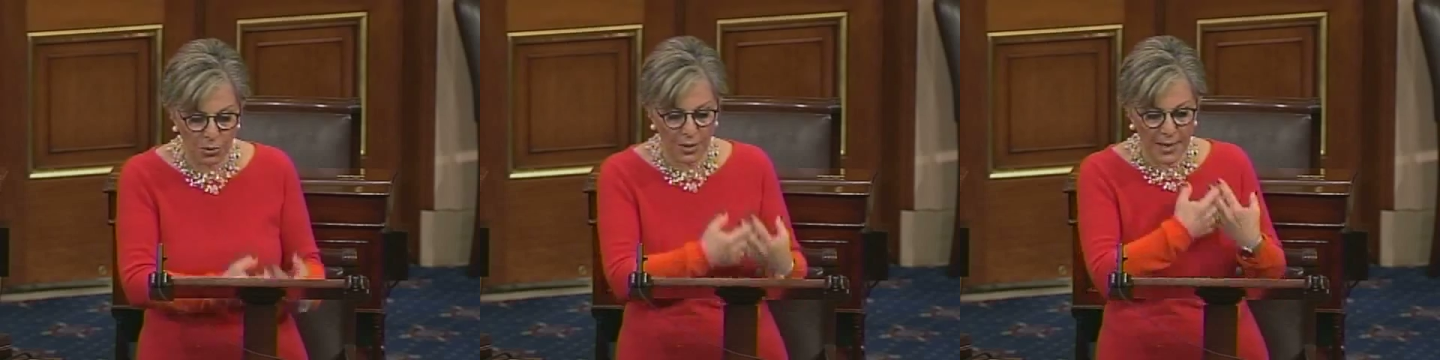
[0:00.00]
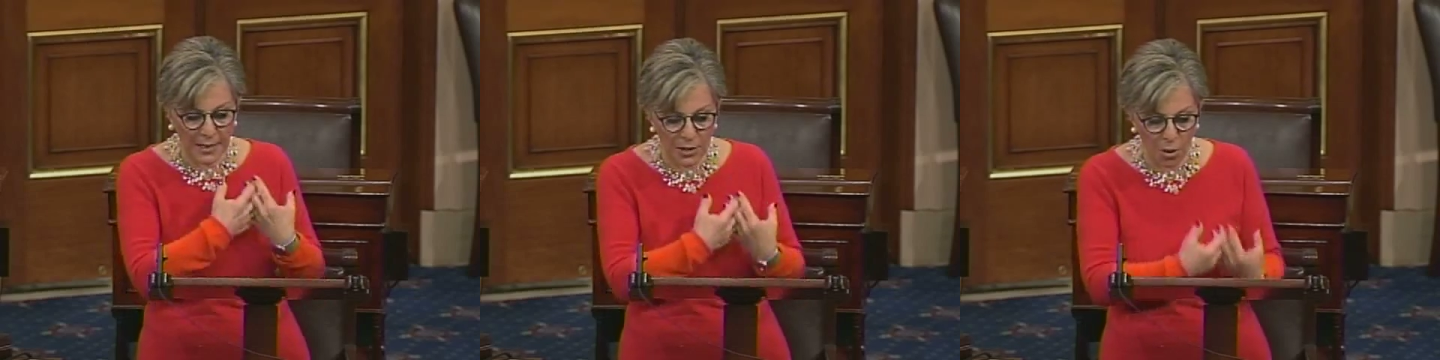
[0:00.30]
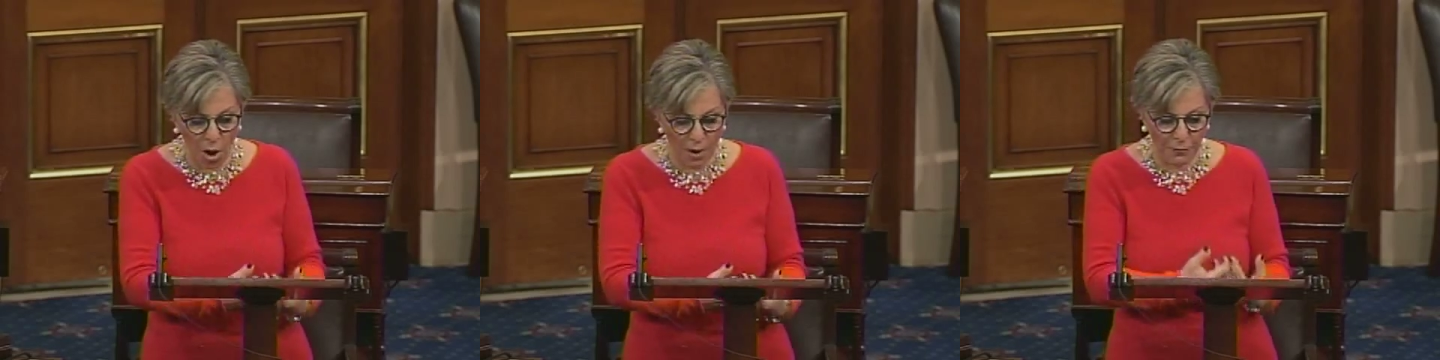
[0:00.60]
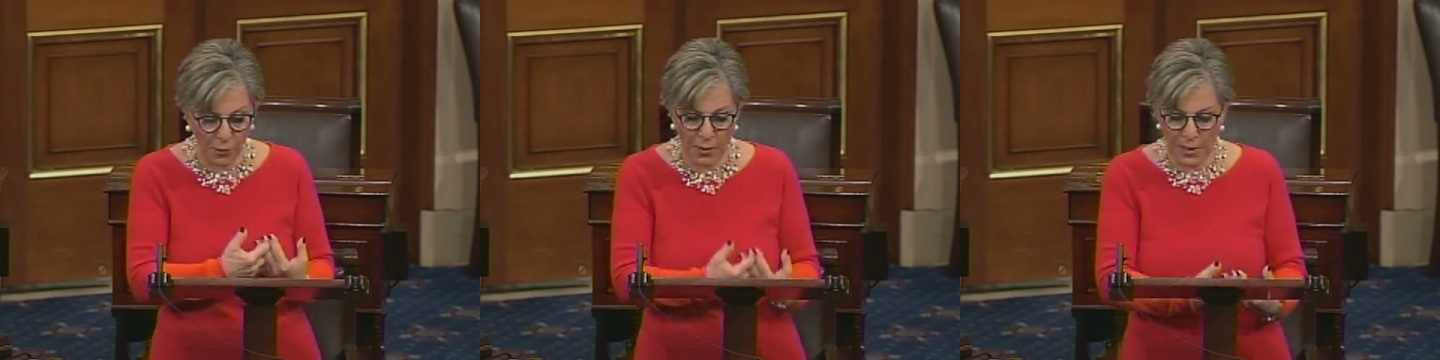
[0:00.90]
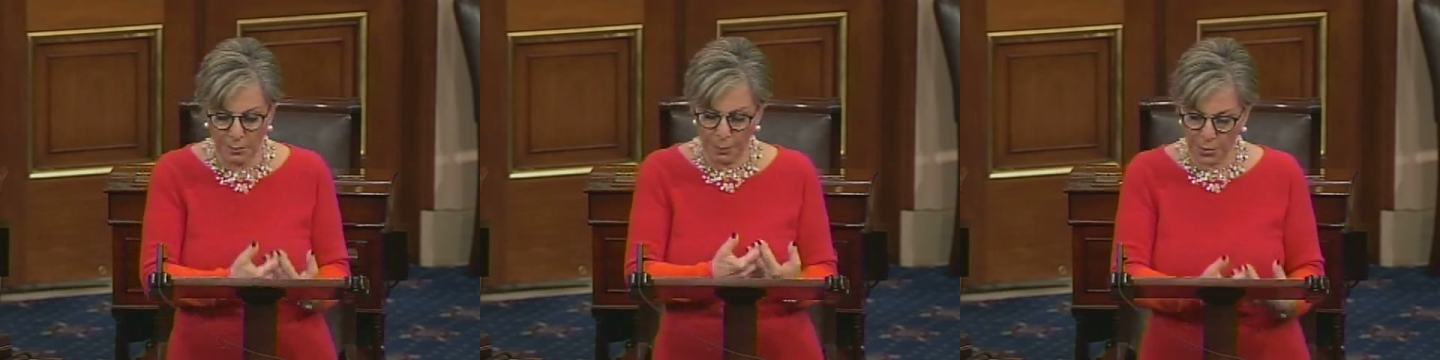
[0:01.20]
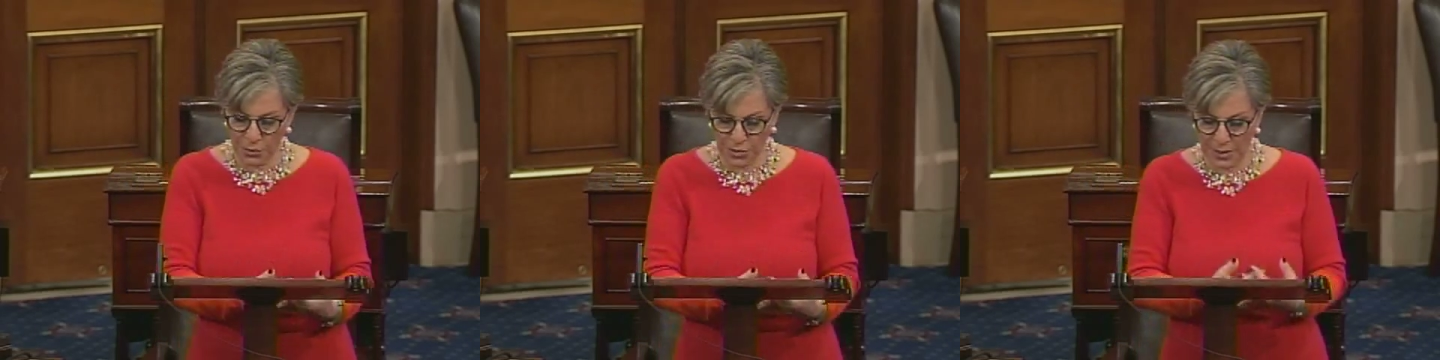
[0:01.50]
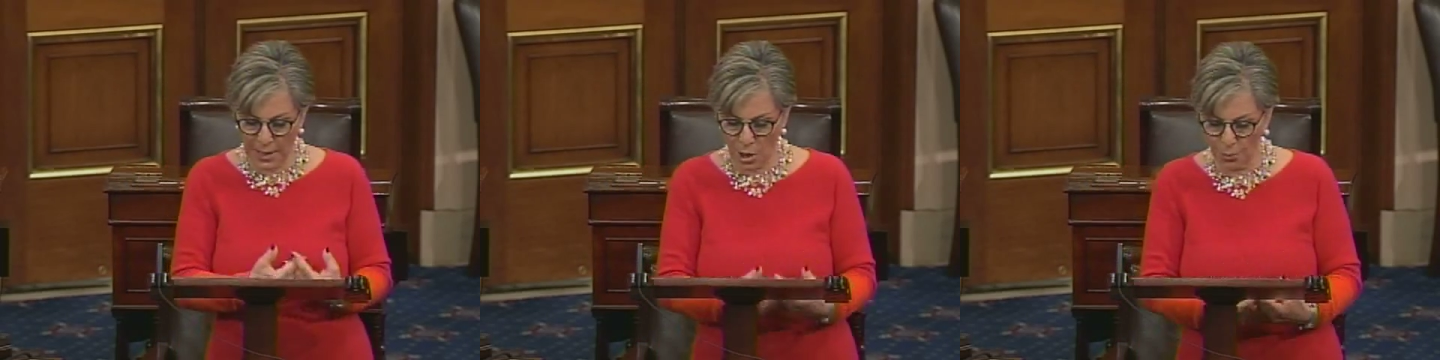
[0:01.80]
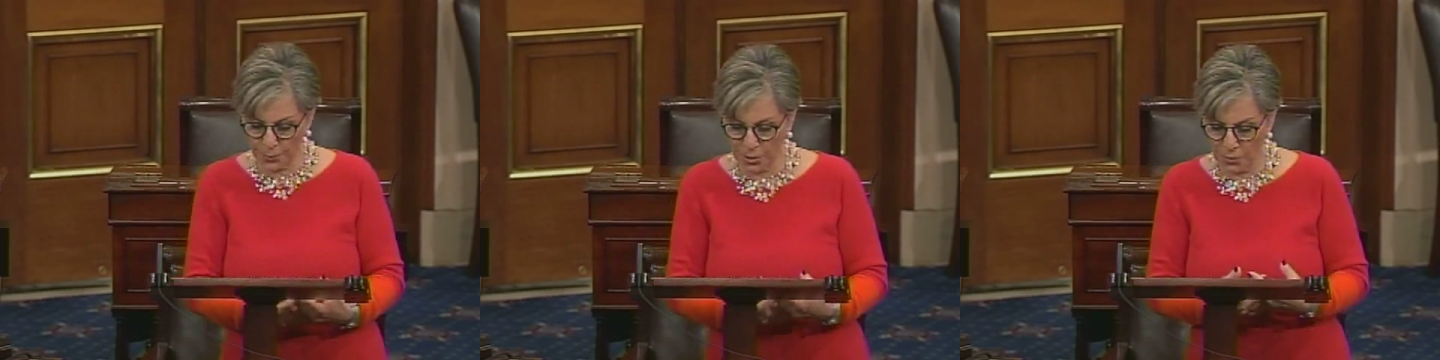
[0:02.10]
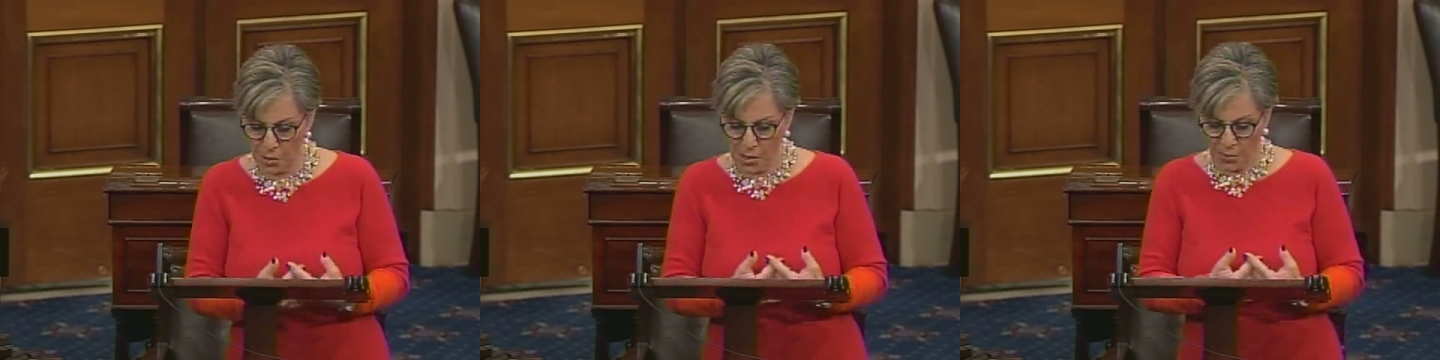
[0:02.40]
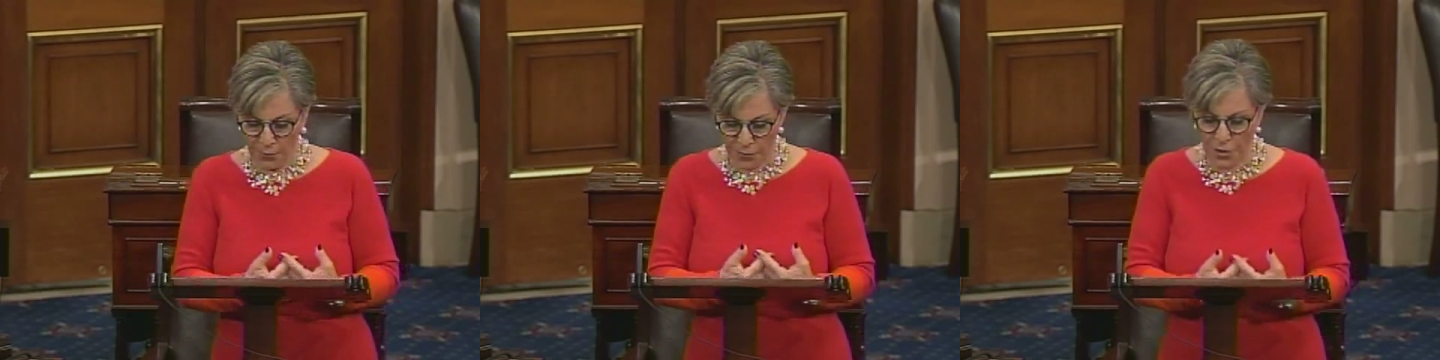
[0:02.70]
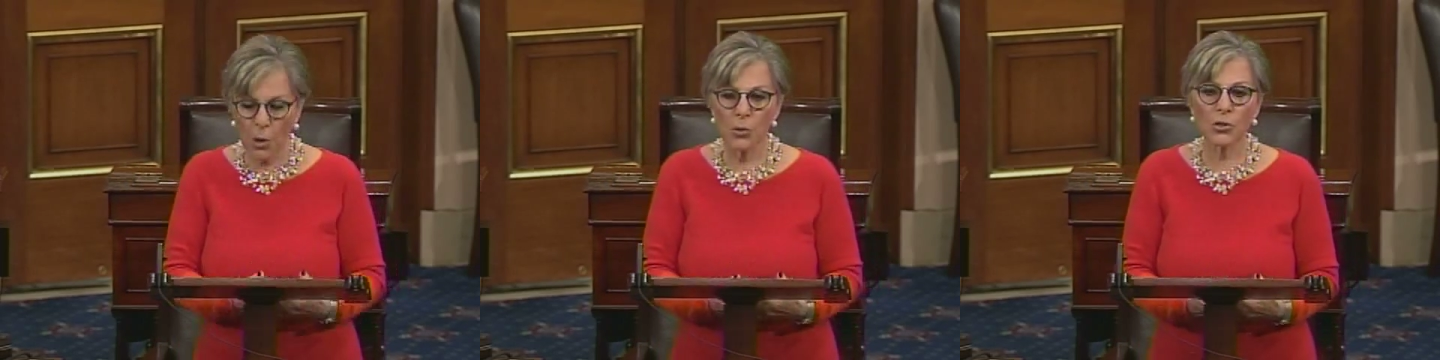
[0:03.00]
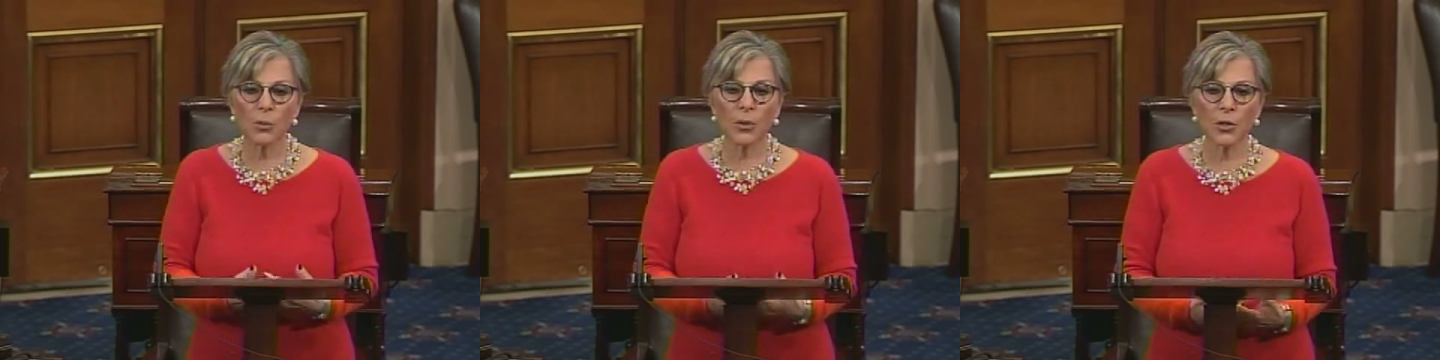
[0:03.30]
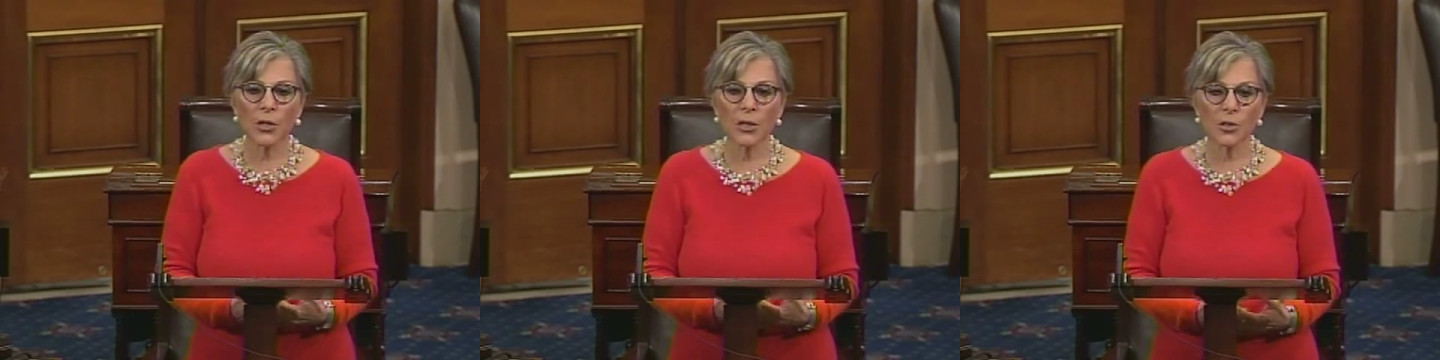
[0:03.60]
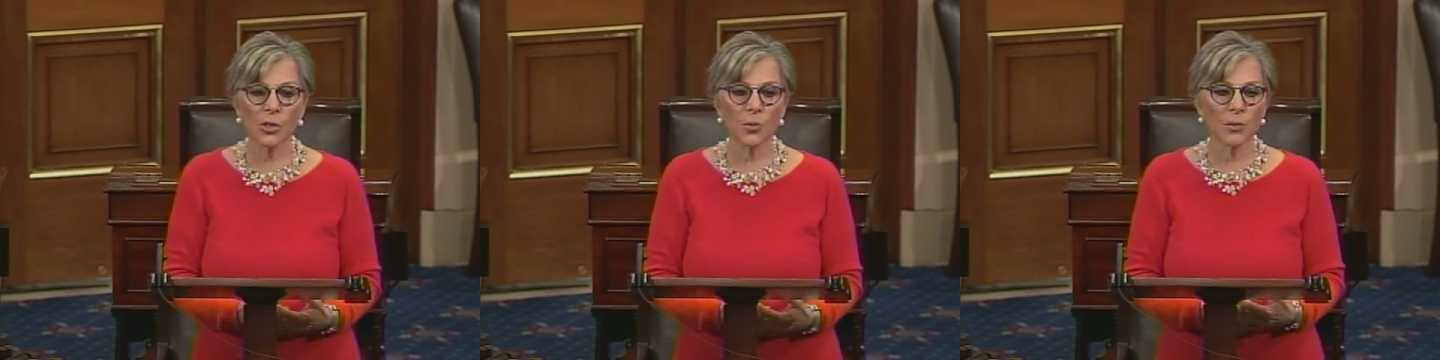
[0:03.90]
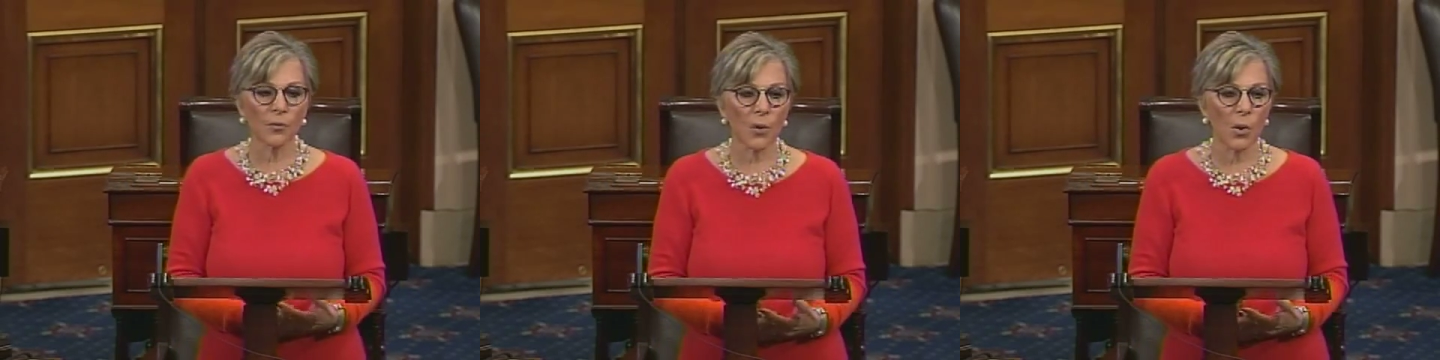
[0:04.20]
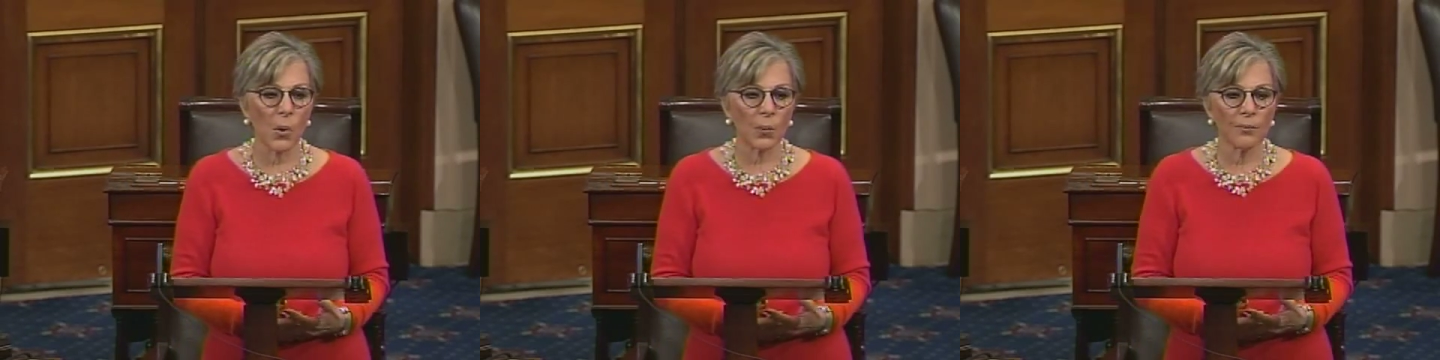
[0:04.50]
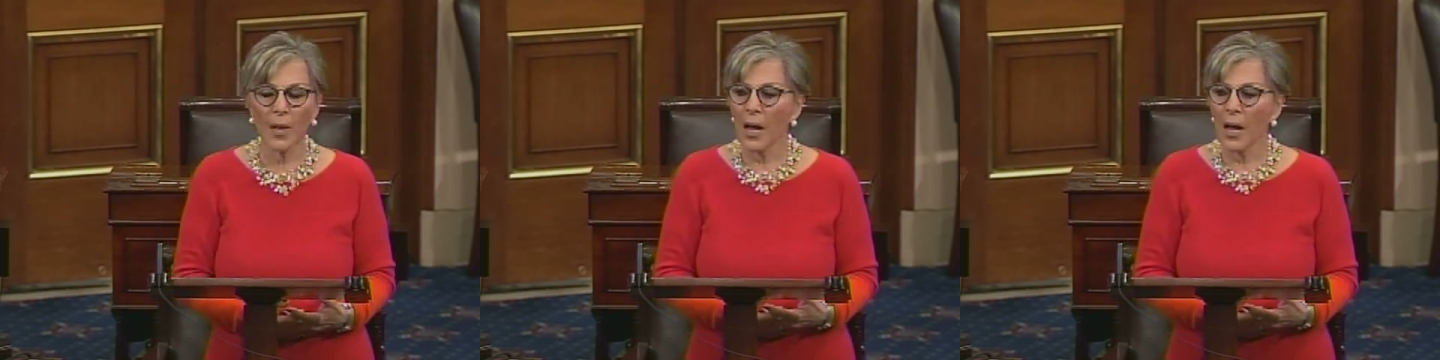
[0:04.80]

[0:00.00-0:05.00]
they can offer in-person help to those who are looking to enroll.